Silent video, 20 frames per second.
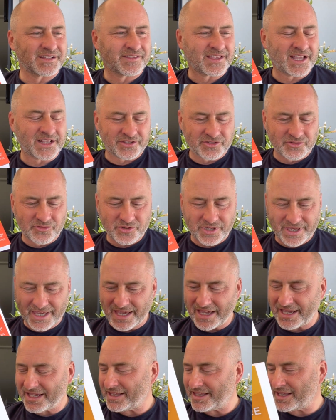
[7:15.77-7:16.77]
that you
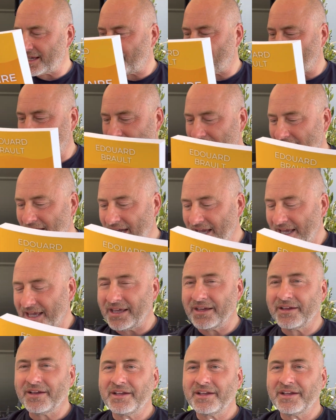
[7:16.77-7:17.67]
can apply